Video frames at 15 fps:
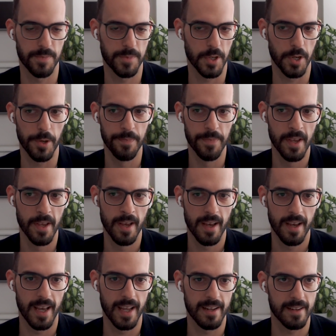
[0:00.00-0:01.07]
So
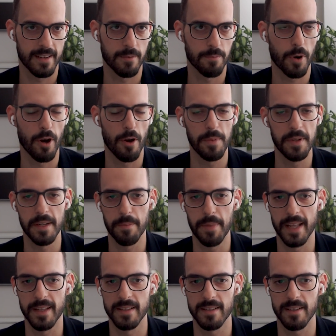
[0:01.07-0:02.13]
it probably
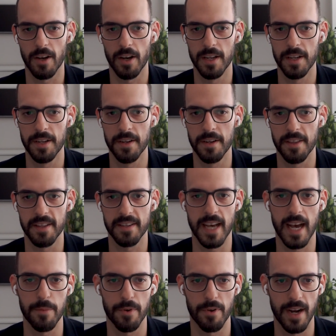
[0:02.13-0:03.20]
depends on the
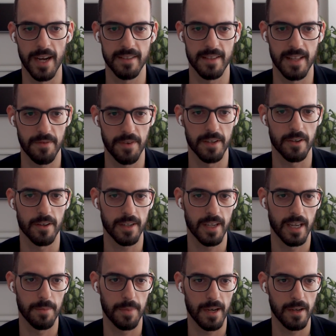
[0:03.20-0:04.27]
time horizon that we're
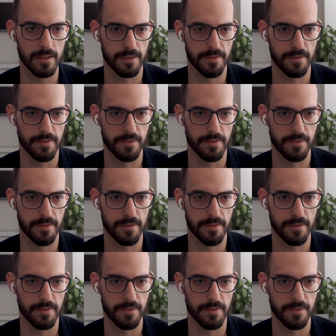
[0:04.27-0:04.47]
talking about.